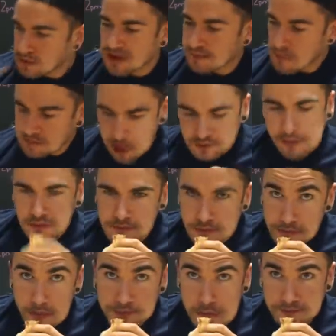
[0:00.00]

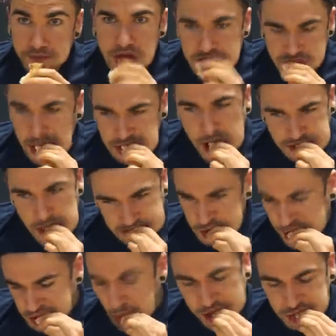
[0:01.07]
xerostomia, like medically
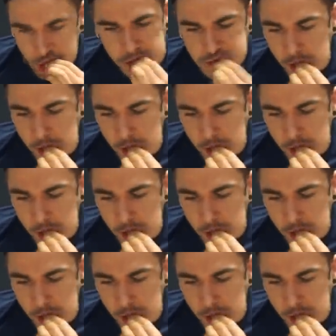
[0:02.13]
defined